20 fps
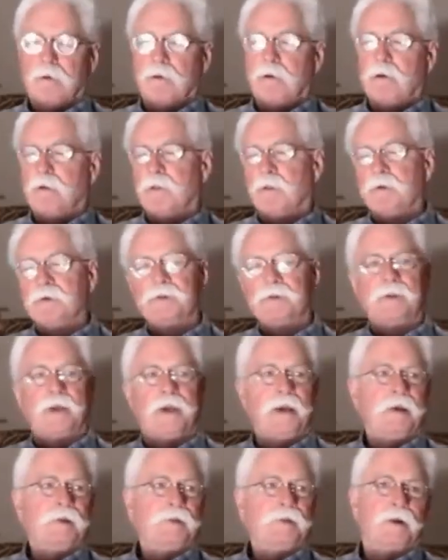All
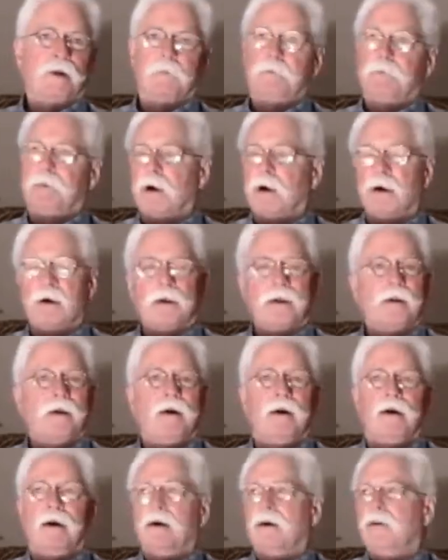those things are
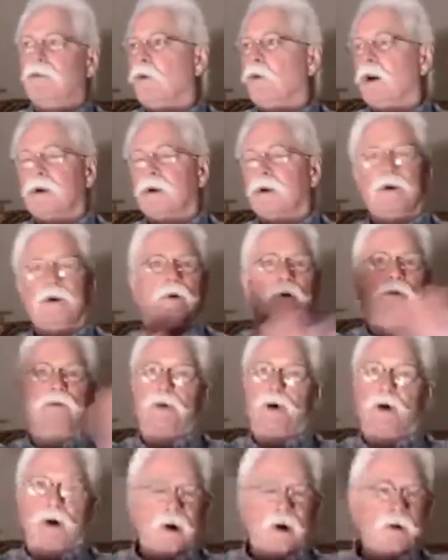part of what
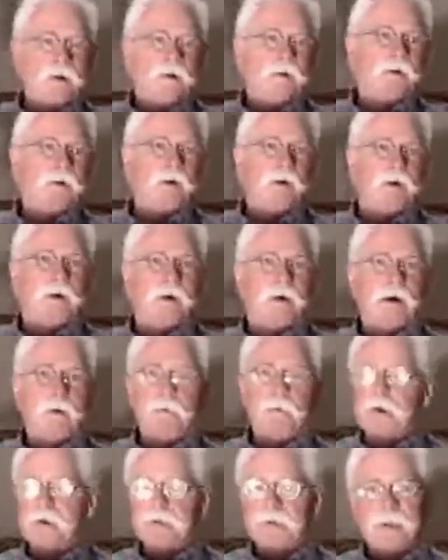goes on
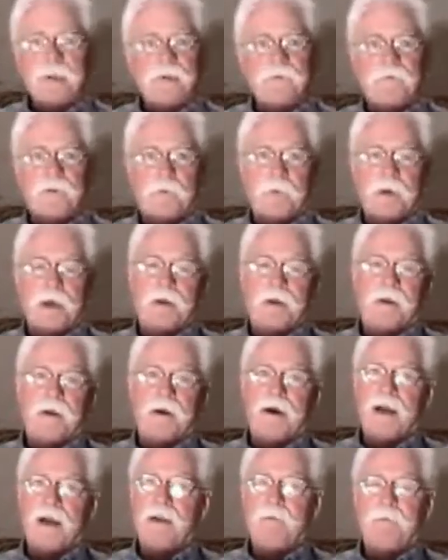among sinful
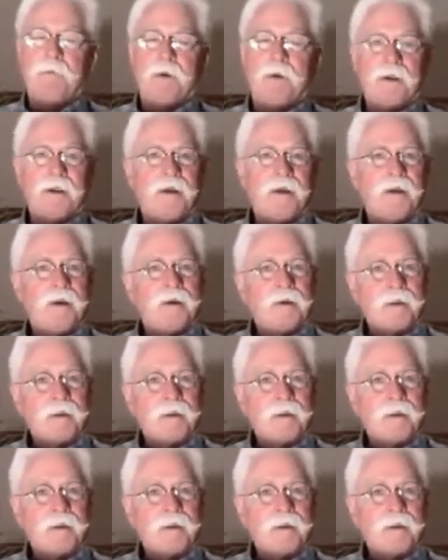mankind, but